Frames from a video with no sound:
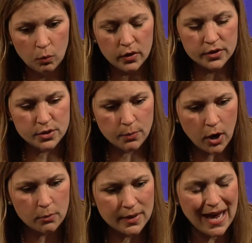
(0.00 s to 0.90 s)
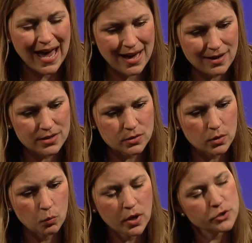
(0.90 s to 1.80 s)
Well, the department has
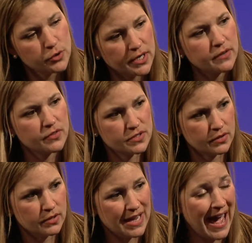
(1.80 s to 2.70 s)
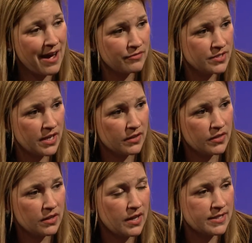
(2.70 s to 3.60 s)
one training facility, AVTEC,
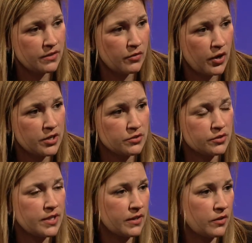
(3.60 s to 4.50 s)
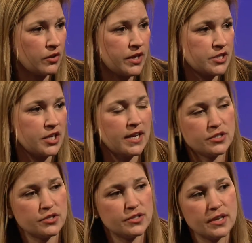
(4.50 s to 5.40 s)
the Alaska Vocational Technical and
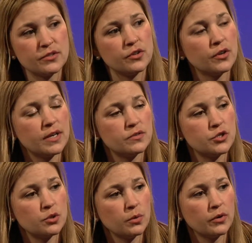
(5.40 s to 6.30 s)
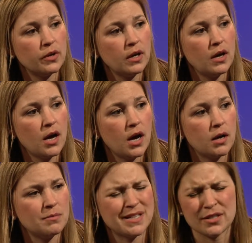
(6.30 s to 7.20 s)
Education Center in Seward.
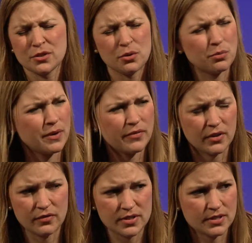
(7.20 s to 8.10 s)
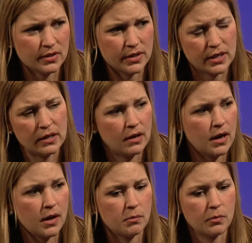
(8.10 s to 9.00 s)
It's a terrific facility.
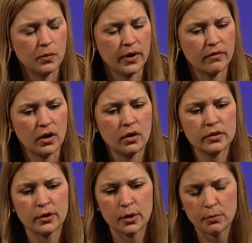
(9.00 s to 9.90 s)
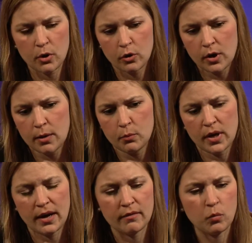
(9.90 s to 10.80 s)
We have a culinary program, we
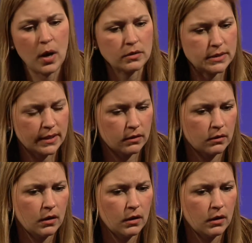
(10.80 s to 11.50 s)
have welding,